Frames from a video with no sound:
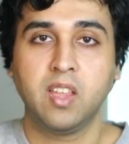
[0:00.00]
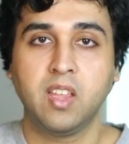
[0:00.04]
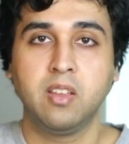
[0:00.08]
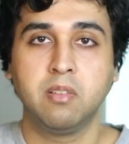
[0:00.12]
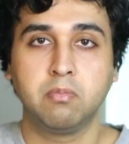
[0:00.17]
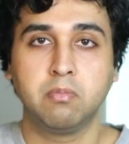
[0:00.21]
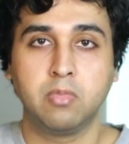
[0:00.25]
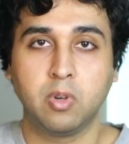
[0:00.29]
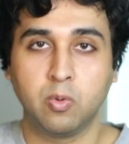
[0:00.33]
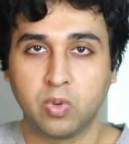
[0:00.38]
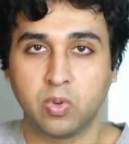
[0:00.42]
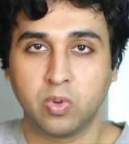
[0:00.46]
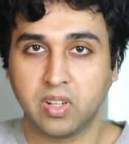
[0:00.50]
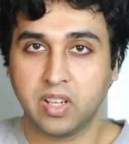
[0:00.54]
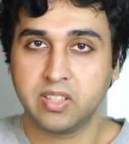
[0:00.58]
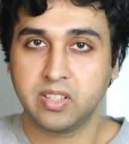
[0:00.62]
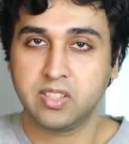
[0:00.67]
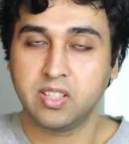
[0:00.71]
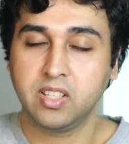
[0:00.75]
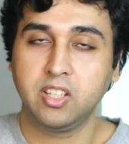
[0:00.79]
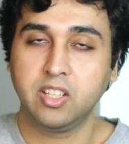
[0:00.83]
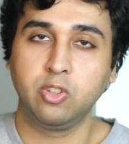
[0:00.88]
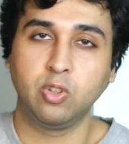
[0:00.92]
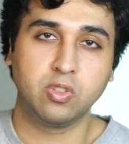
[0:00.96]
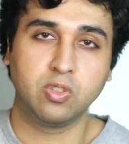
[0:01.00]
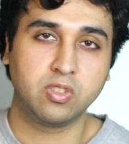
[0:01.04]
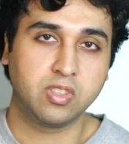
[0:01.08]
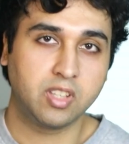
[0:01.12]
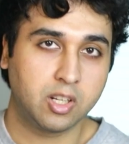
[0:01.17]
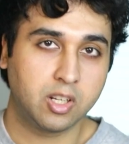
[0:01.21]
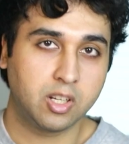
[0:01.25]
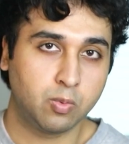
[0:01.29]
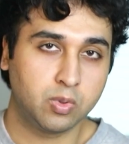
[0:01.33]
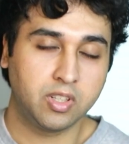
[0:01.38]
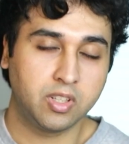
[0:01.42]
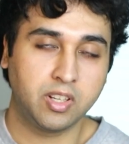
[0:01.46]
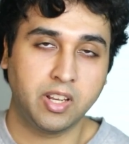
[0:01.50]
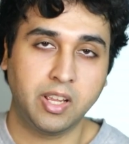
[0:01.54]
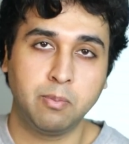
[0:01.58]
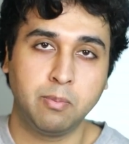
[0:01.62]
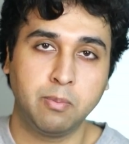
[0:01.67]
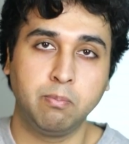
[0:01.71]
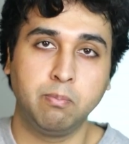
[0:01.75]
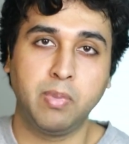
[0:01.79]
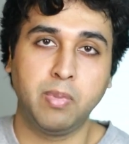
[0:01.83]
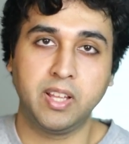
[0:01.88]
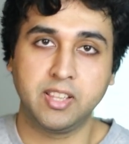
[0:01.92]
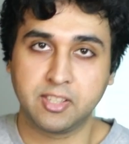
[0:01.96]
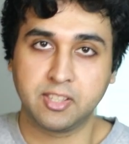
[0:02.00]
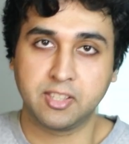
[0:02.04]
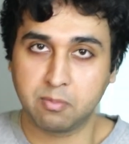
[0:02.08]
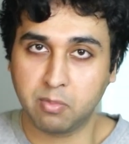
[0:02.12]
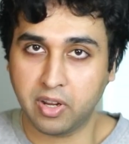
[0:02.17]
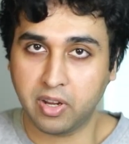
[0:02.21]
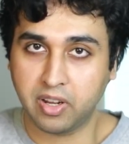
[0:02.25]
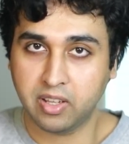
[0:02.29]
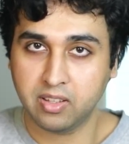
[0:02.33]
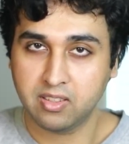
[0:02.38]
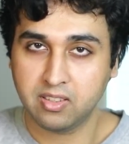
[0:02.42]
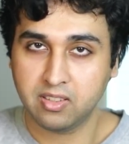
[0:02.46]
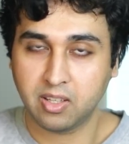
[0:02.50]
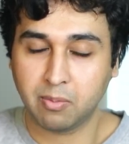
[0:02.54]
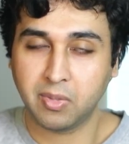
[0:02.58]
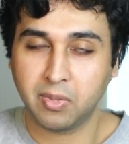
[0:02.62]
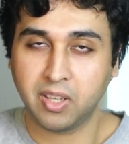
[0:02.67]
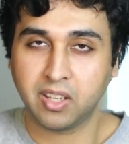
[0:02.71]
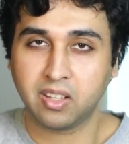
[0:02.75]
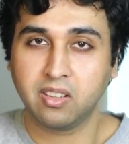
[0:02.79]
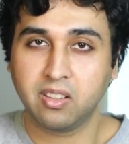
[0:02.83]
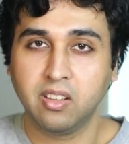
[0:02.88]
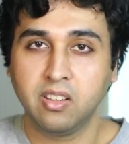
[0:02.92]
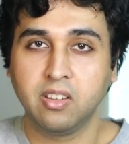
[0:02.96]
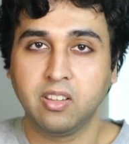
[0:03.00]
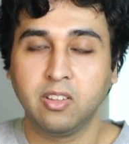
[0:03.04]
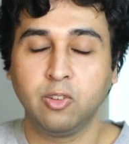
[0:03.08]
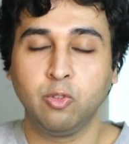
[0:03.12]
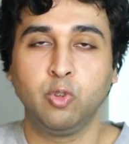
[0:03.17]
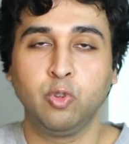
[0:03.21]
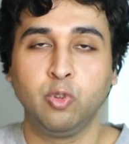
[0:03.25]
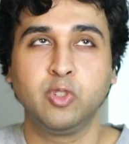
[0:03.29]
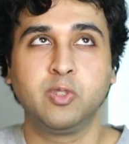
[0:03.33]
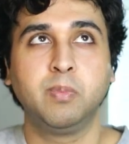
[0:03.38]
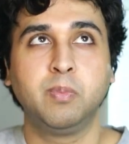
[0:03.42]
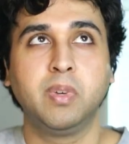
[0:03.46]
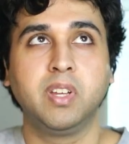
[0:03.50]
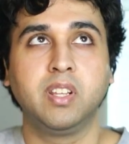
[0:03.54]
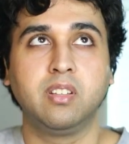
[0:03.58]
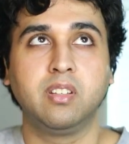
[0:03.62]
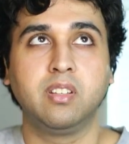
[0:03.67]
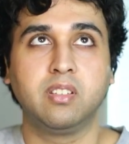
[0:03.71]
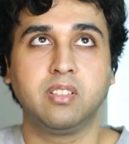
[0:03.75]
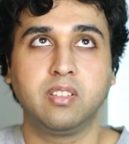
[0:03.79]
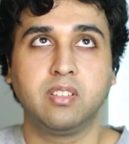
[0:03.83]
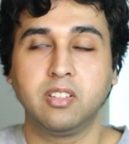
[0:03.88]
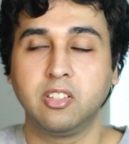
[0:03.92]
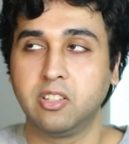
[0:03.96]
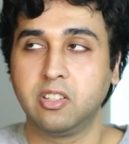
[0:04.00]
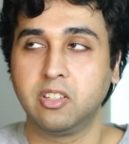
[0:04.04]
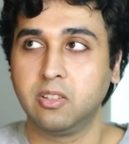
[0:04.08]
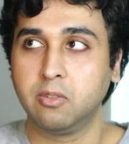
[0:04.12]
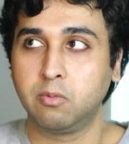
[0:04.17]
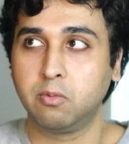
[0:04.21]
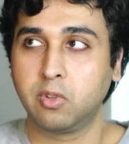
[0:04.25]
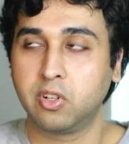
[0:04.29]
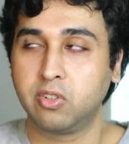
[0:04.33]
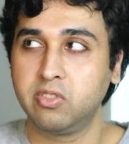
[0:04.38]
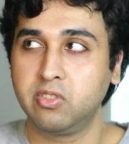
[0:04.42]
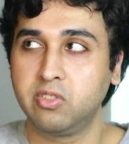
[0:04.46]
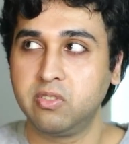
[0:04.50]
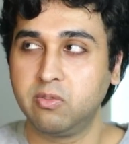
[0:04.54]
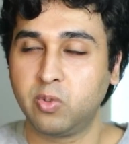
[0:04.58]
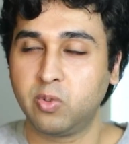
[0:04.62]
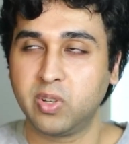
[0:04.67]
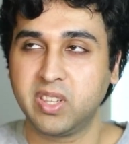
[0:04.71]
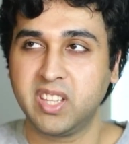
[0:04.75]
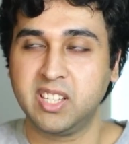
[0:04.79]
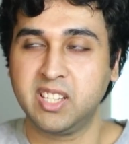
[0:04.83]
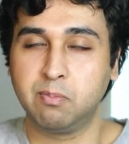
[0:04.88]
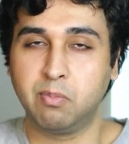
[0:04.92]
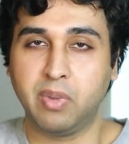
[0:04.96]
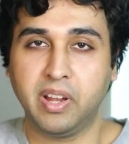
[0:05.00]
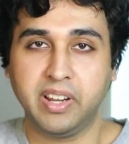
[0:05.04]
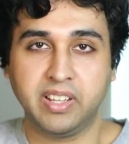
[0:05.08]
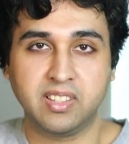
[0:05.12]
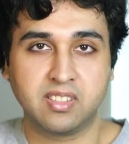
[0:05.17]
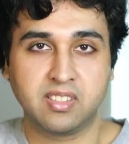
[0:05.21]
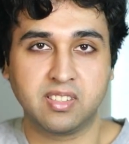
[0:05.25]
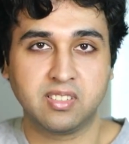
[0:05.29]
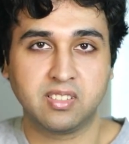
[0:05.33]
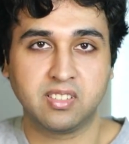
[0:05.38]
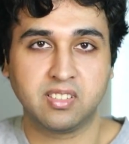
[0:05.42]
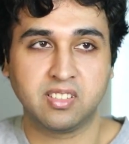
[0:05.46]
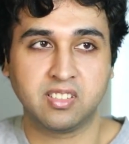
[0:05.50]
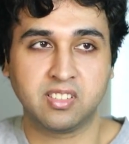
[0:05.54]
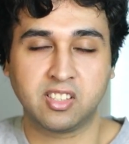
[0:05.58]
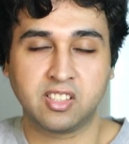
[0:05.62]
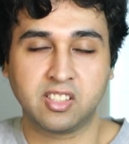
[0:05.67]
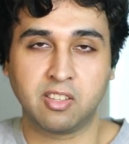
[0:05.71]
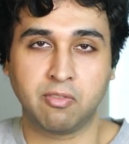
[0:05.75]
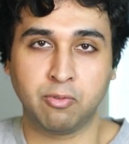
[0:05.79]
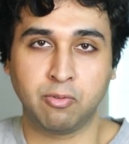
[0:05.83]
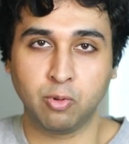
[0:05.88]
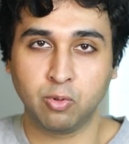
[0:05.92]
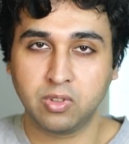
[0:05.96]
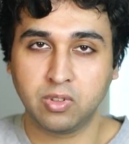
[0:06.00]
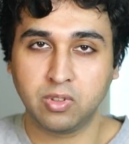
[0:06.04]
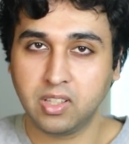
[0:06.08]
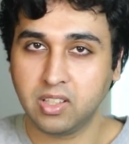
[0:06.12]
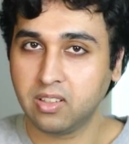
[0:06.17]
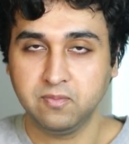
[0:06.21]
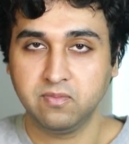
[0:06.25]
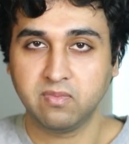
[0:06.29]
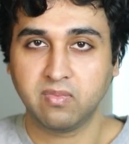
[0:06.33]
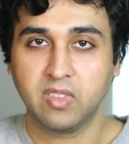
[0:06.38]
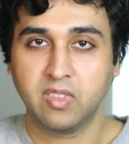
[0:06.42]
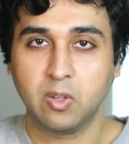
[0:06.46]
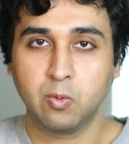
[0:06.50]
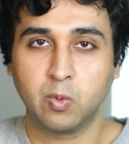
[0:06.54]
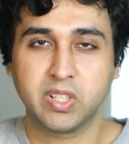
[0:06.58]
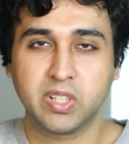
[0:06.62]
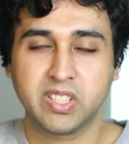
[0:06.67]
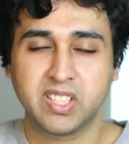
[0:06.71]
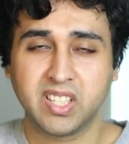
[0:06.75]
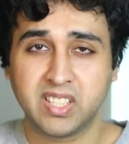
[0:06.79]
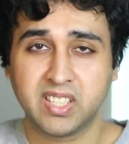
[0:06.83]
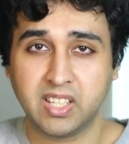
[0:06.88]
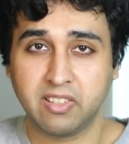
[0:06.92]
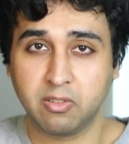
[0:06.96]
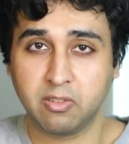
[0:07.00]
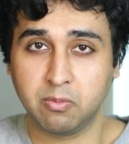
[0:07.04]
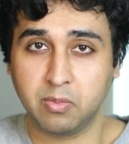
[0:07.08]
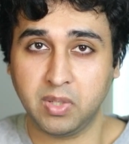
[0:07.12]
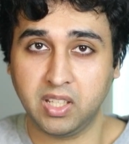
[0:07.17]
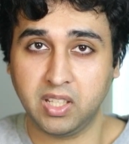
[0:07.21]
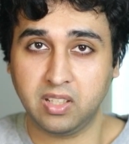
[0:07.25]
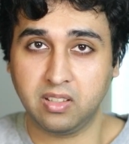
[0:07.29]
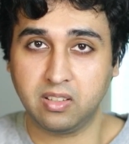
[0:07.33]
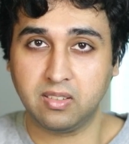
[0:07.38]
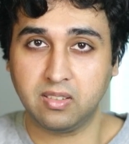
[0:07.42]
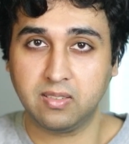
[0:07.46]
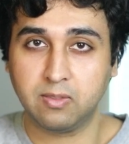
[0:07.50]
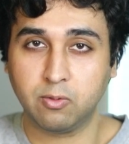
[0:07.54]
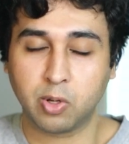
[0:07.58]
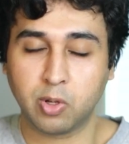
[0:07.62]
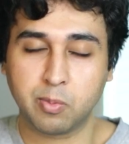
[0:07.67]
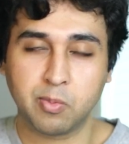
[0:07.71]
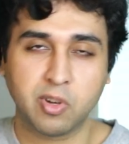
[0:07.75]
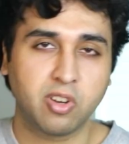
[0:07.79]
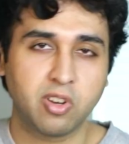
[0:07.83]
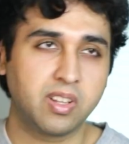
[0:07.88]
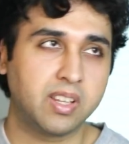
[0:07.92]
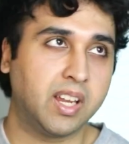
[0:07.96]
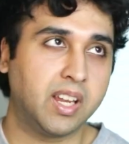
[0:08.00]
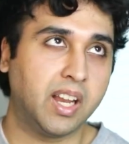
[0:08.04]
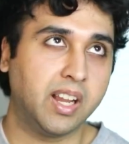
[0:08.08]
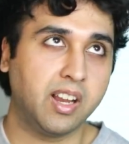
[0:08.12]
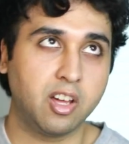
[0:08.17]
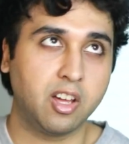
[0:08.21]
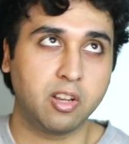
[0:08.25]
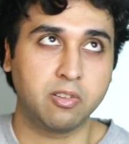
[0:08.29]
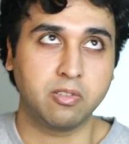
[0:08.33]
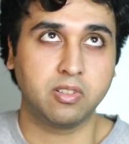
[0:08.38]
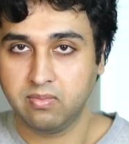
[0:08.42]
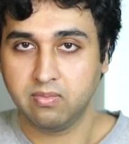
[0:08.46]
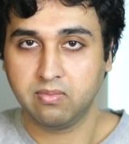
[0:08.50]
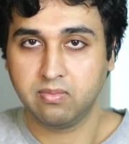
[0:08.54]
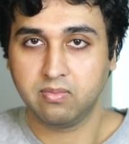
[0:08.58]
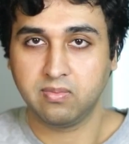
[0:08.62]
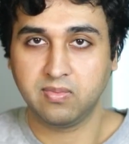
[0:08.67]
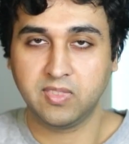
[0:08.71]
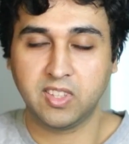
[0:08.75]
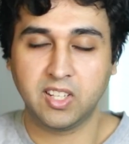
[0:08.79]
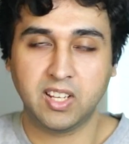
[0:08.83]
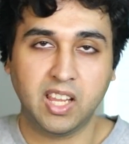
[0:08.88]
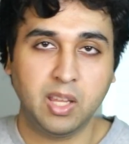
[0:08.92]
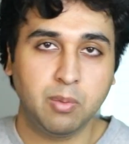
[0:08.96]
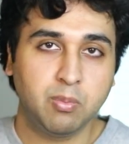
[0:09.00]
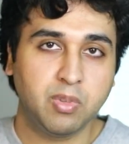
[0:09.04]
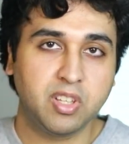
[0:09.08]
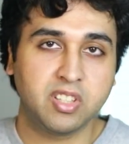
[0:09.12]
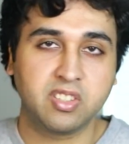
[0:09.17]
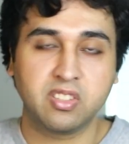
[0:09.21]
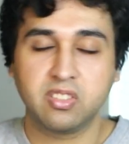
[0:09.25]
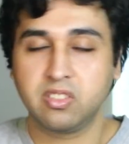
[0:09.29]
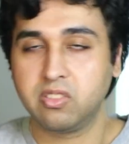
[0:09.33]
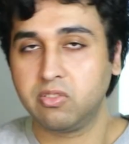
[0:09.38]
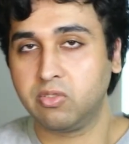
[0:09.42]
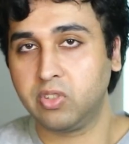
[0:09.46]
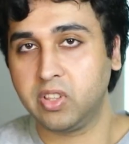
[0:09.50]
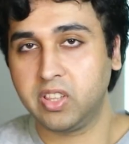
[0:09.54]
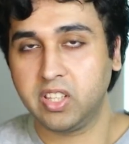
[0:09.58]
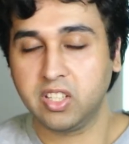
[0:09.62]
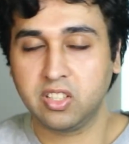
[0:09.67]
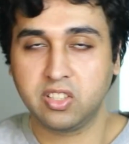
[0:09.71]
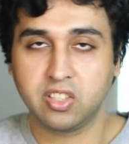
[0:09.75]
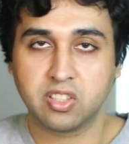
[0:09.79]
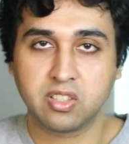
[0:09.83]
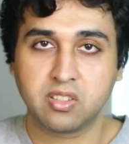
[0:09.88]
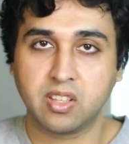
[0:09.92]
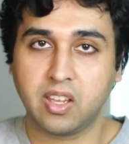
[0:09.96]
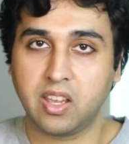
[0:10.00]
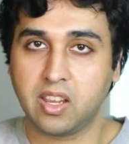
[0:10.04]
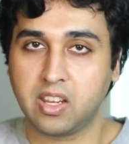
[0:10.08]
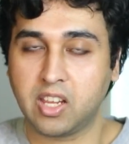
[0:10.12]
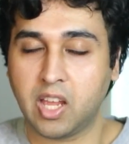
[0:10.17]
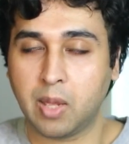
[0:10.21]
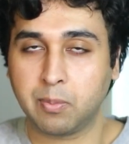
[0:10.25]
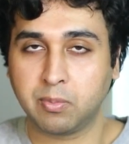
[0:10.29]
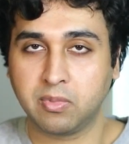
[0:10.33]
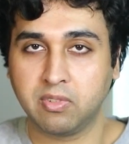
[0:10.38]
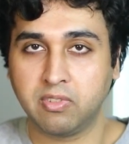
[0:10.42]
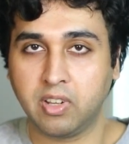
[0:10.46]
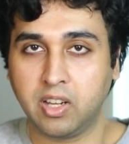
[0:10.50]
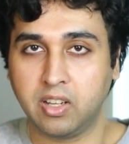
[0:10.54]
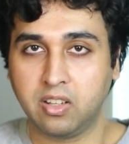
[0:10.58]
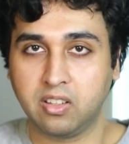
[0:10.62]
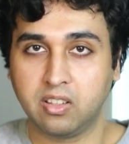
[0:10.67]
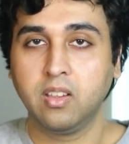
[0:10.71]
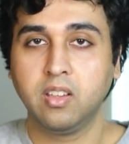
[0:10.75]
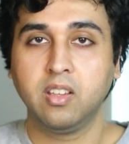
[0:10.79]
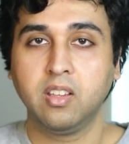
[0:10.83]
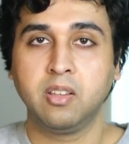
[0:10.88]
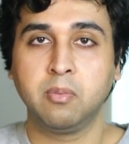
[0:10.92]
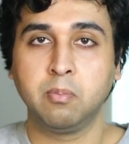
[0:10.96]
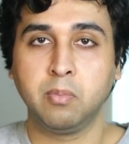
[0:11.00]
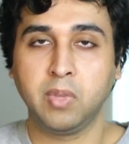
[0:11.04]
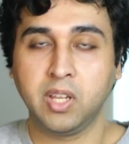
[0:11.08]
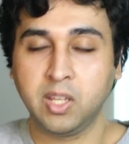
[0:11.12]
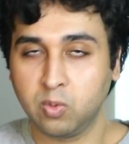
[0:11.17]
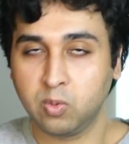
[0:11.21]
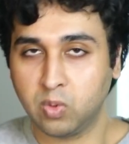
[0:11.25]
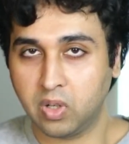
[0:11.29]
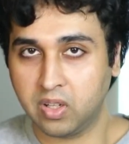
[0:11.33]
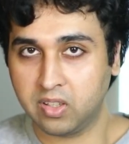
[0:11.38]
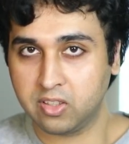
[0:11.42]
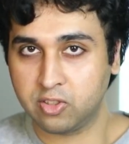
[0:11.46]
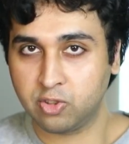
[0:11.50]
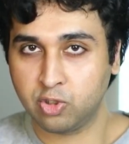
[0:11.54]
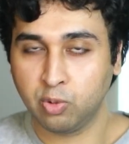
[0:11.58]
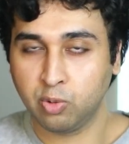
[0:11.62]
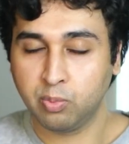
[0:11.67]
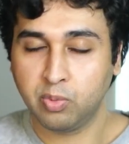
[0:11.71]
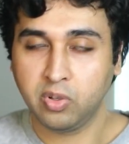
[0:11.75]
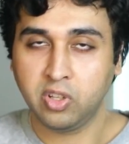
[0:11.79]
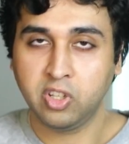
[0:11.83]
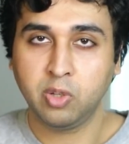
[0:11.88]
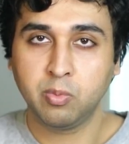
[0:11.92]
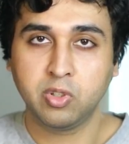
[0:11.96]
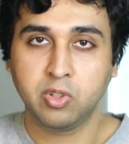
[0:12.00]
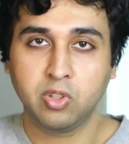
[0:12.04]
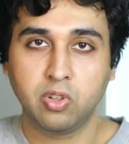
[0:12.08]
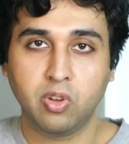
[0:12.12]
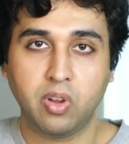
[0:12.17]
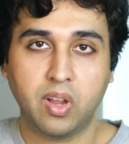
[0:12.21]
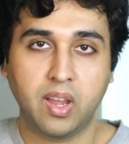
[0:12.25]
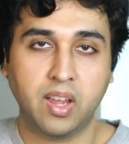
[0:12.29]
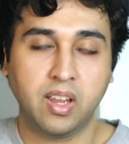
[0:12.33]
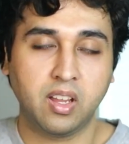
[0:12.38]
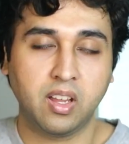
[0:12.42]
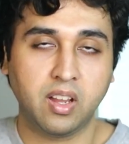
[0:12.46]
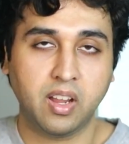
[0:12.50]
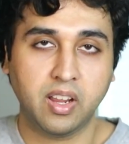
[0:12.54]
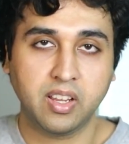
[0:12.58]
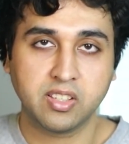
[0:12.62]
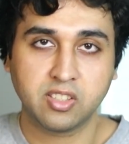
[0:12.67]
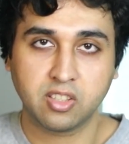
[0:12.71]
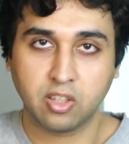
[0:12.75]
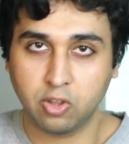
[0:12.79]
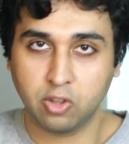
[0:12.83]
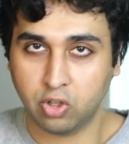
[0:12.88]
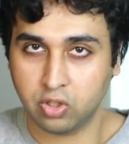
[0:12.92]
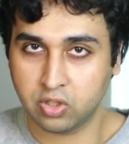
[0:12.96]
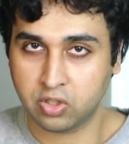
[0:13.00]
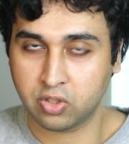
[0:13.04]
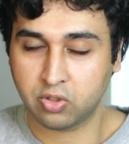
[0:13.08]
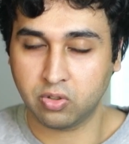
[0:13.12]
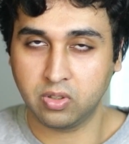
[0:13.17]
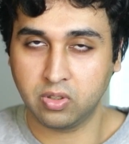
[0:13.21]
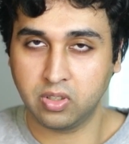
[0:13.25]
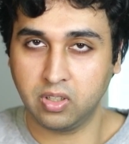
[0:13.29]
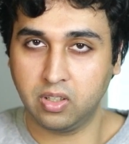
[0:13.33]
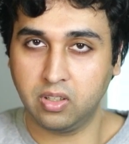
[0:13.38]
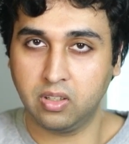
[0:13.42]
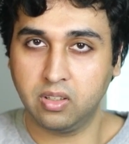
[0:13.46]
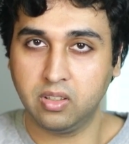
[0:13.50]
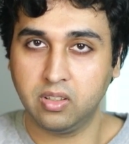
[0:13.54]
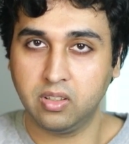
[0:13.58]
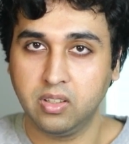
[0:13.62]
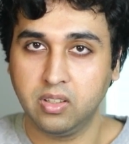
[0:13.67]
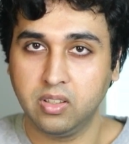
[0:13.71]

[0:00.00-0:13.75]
But when I see a newsletter with the name Ben's Bites, I'm like, who's Ben? What are these bites? Is this a food thing? What does this even mean? What am I gonna get out of it? The name isn't really just that captivating. Meanwhile, Superhuman.ai is a lot stronger.